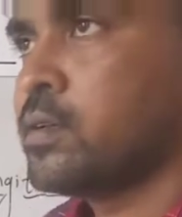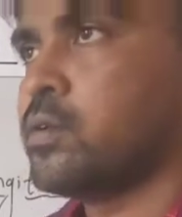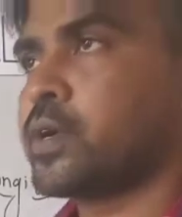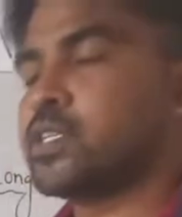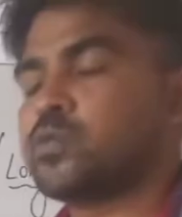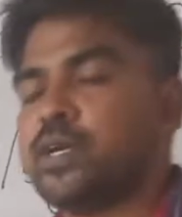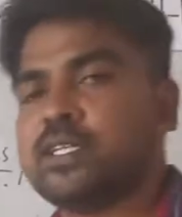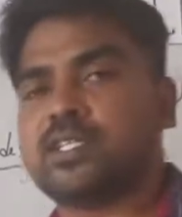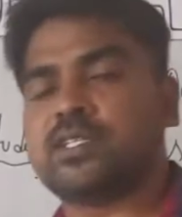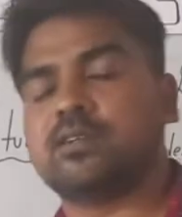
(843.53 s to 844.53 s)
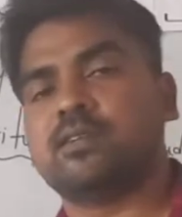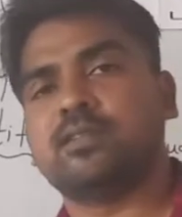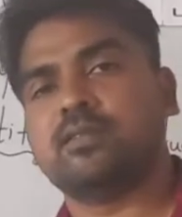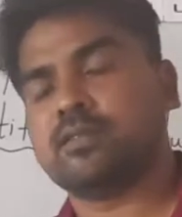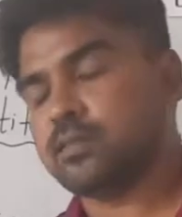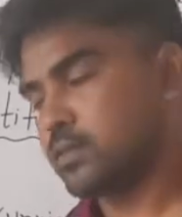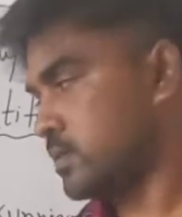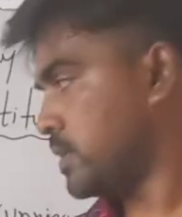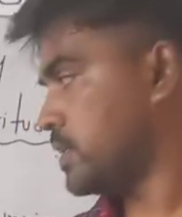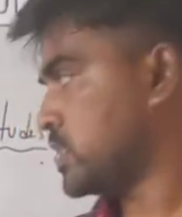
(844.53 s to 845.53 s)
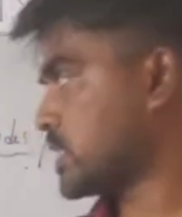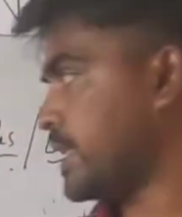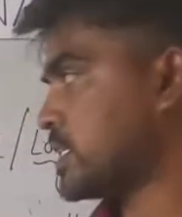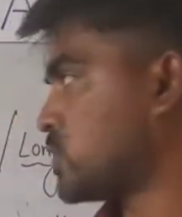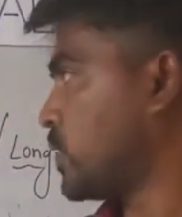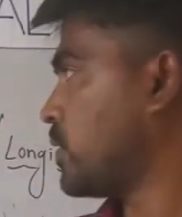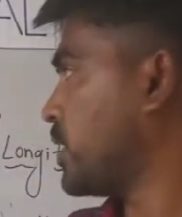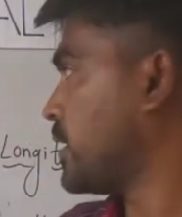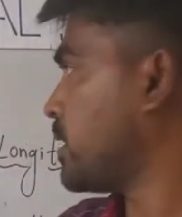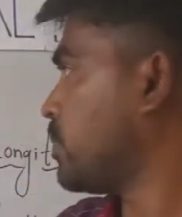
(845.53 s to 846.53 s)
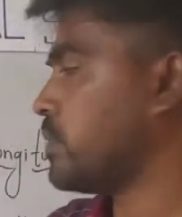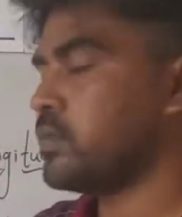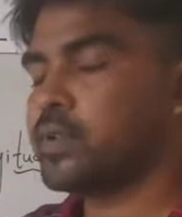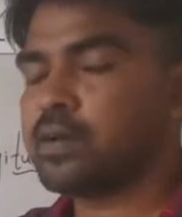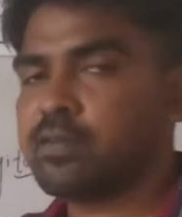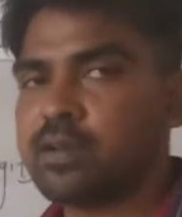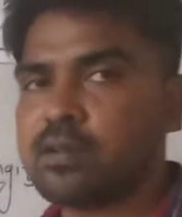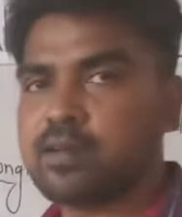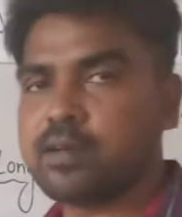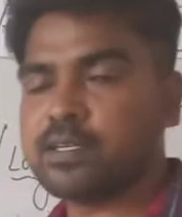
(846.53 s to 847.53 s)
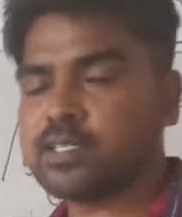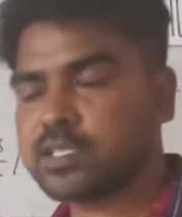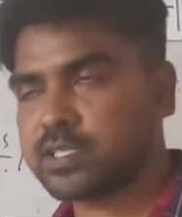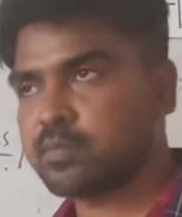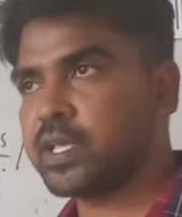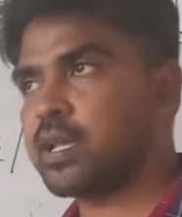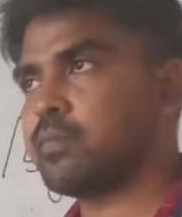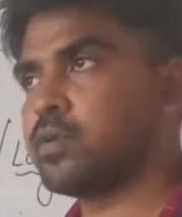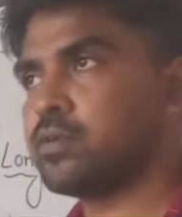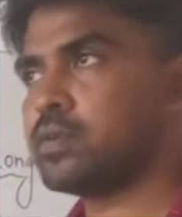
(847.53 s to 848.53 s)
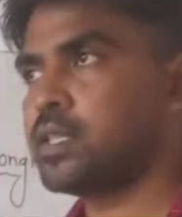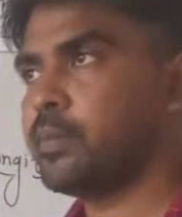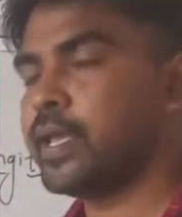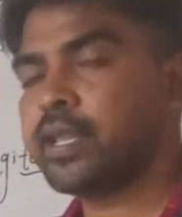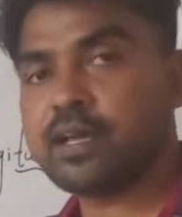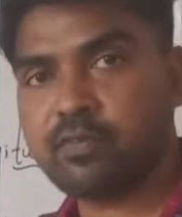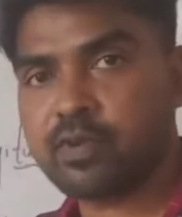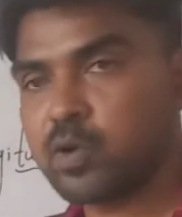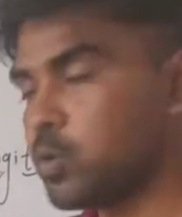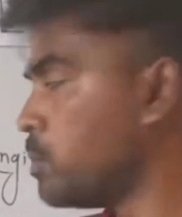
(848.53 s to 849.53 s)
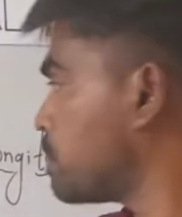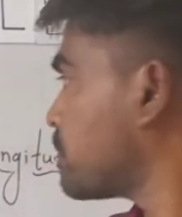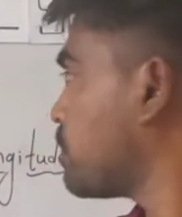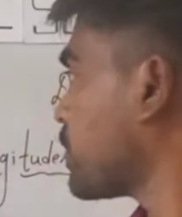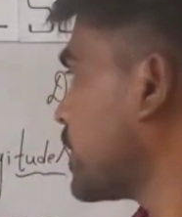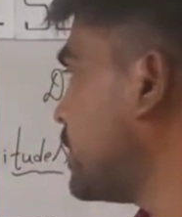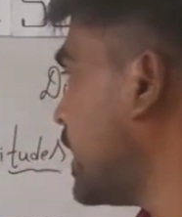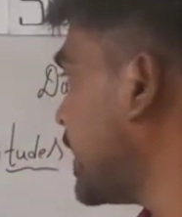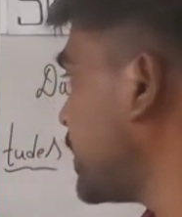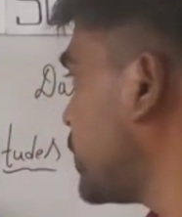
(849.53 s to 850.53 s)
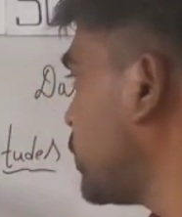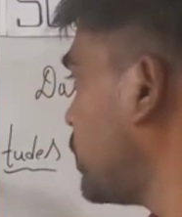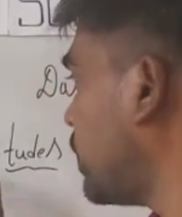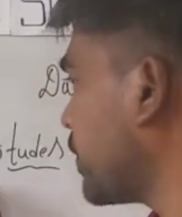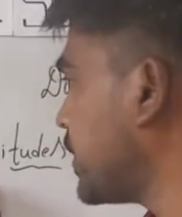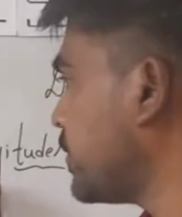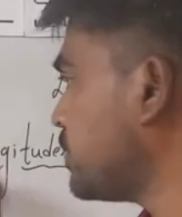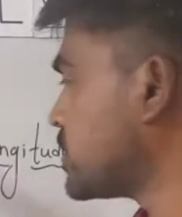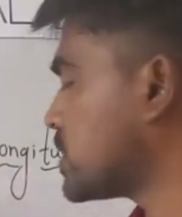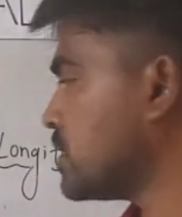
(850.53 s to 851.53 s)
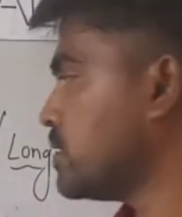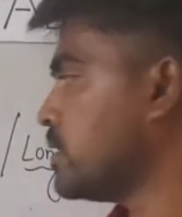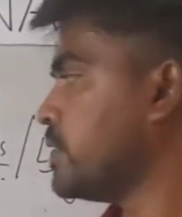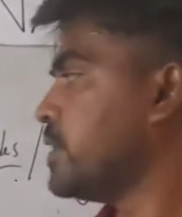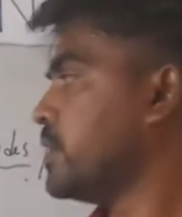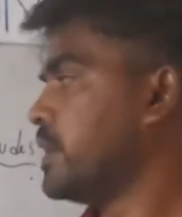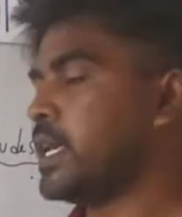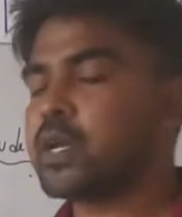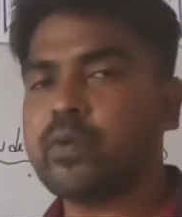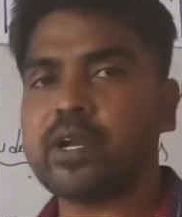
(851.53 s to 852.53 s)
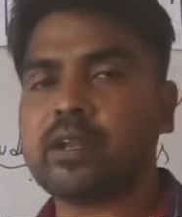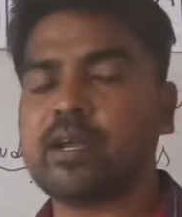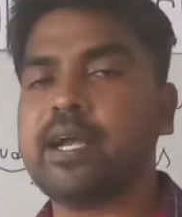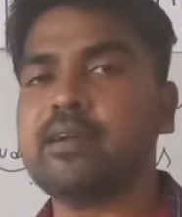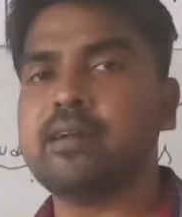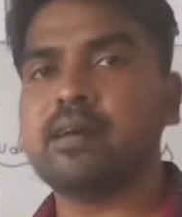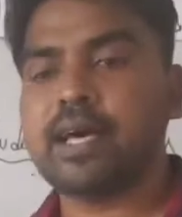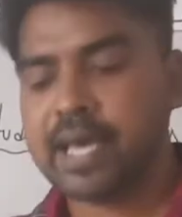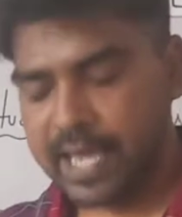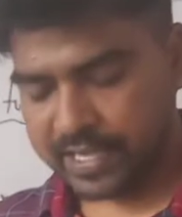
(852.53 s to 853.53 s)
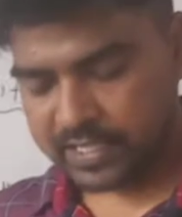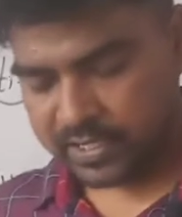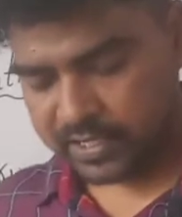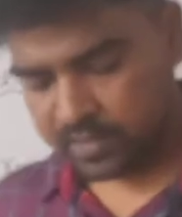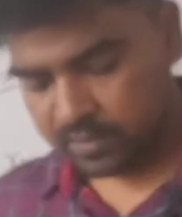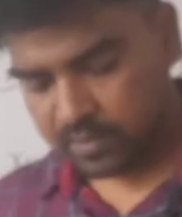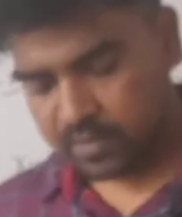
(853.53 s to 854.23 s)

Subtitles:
Okay, students, in this class we have learned something about the meaning of globe, the latitude, longitudes, equator and axis.